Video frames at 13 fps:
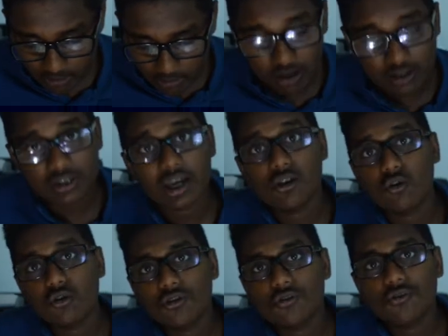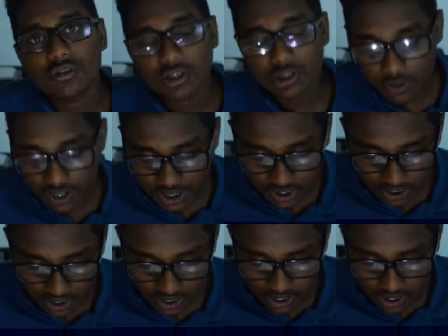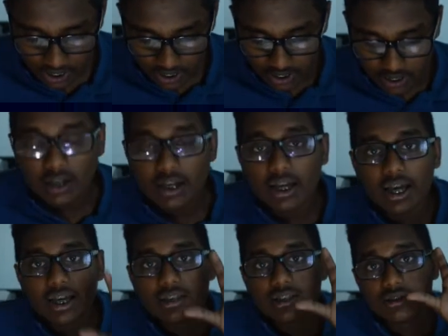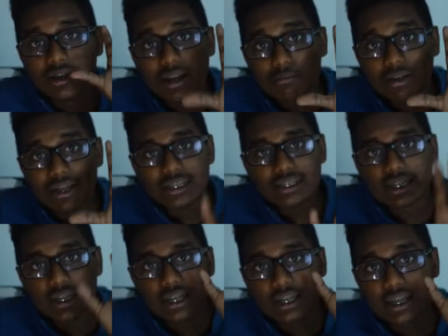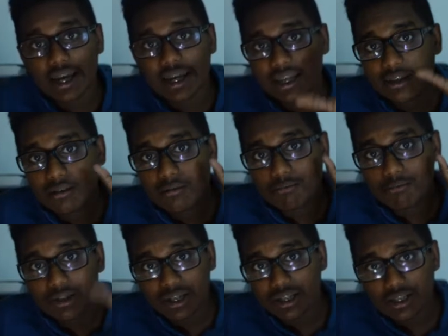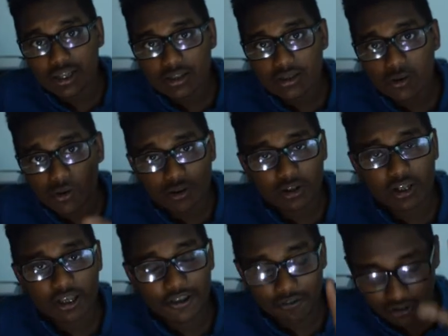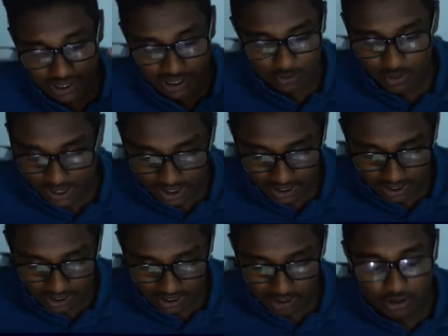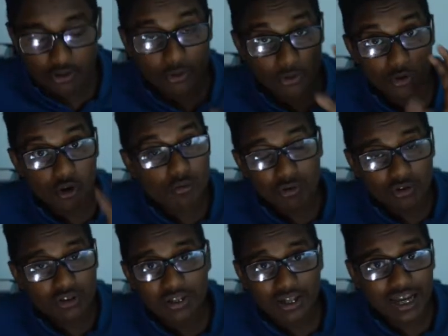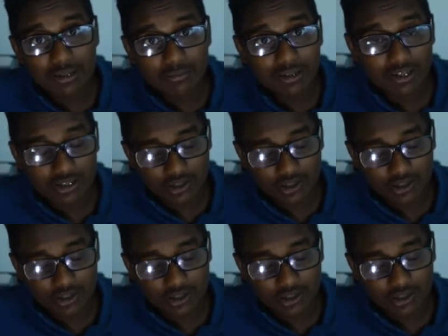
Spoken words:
marks allotted for this question. So that means 9 minutes only for this question. No more than 9 minutes.